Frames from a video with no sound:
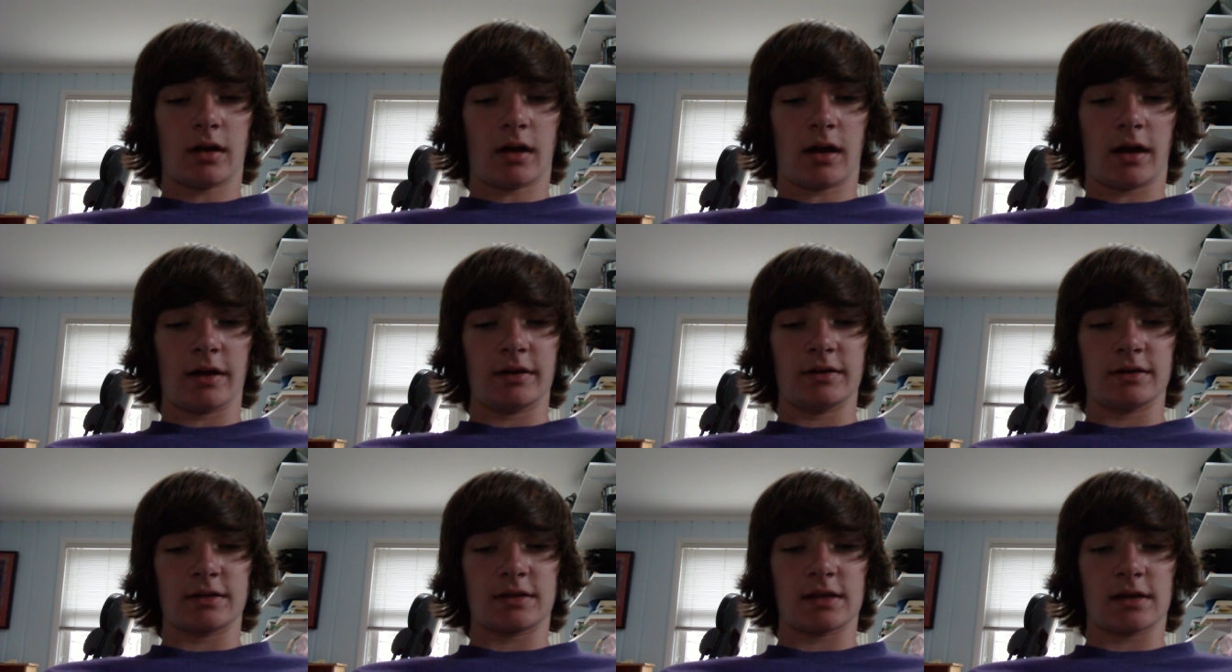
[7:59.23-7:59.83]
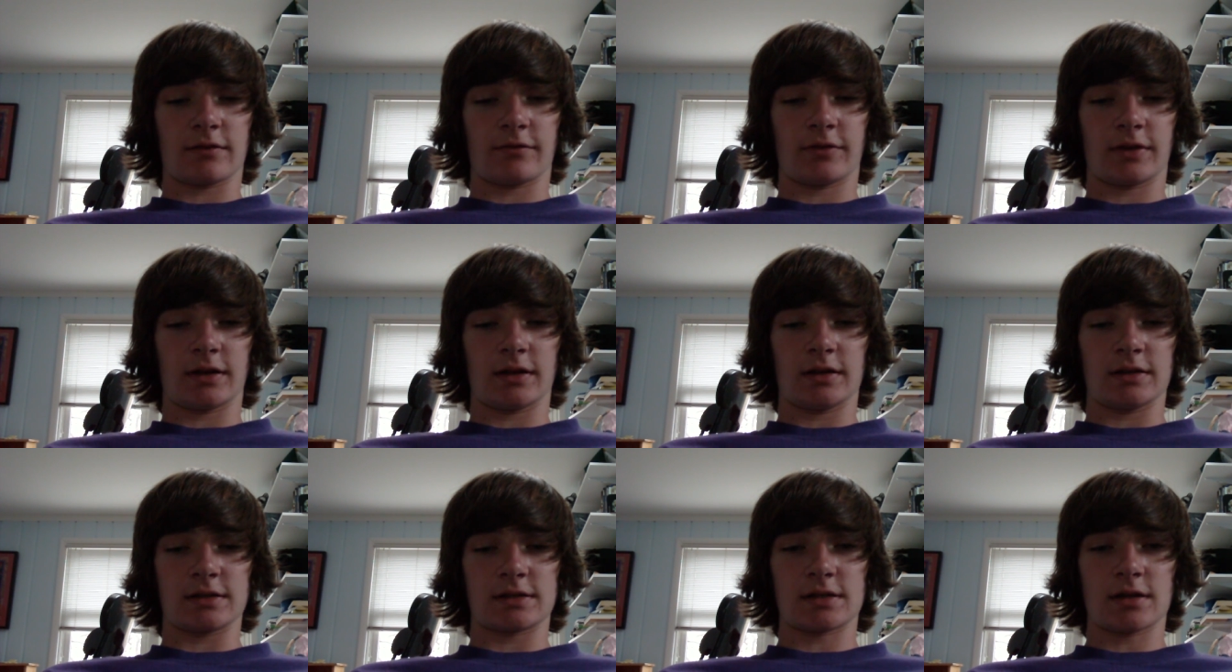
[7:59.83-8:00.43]
I just think of it
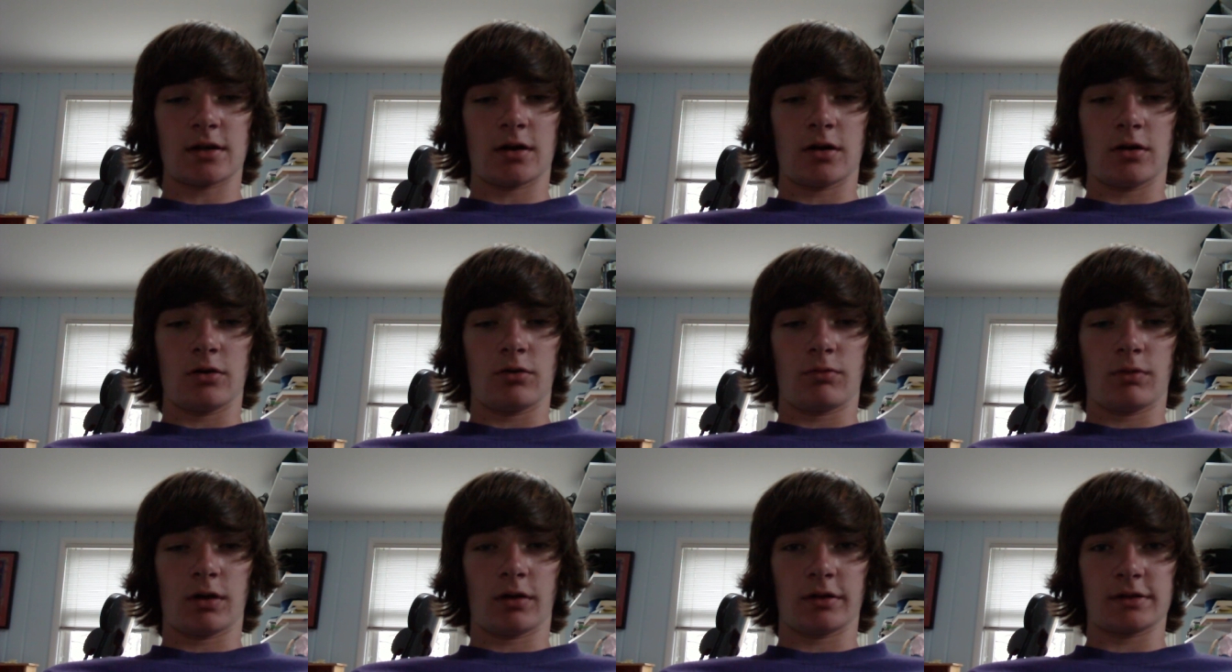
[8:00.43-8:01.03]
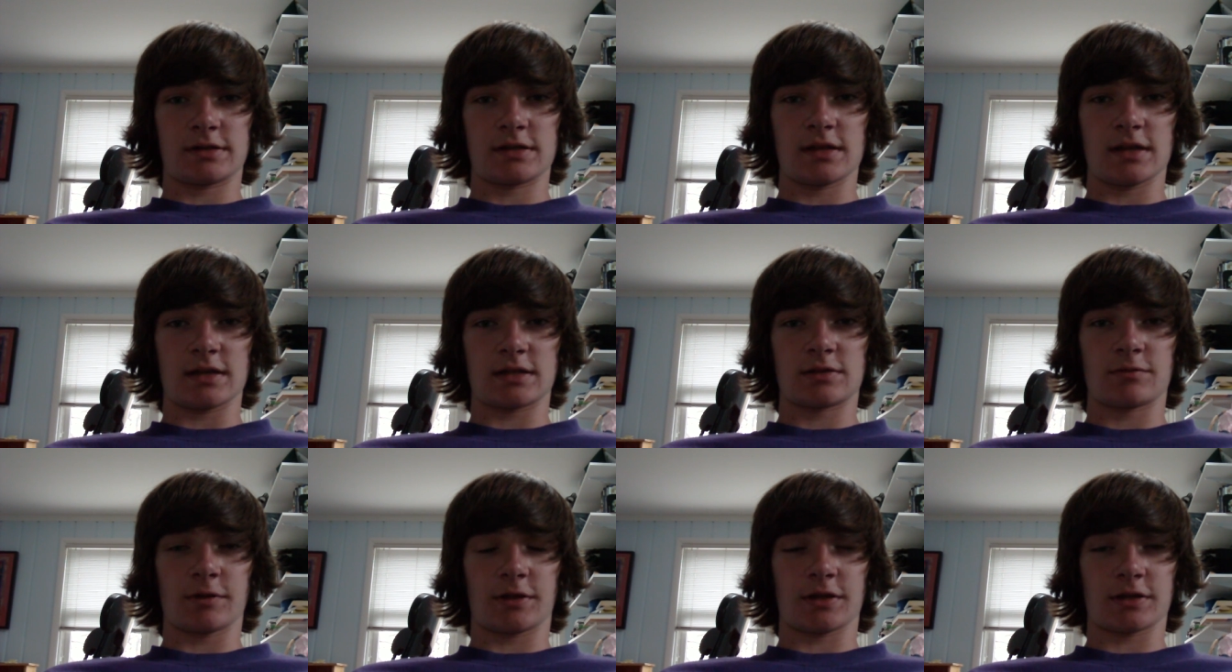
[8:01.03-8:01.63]
as, oh, well, it's
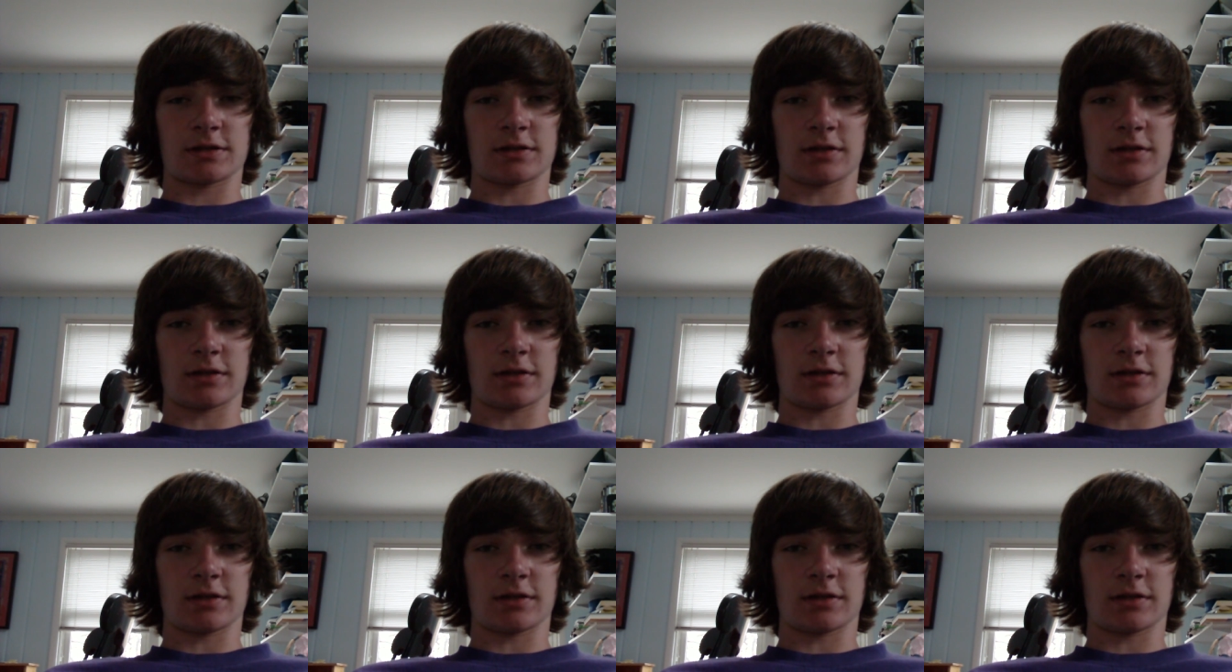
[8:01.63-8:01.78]
this with a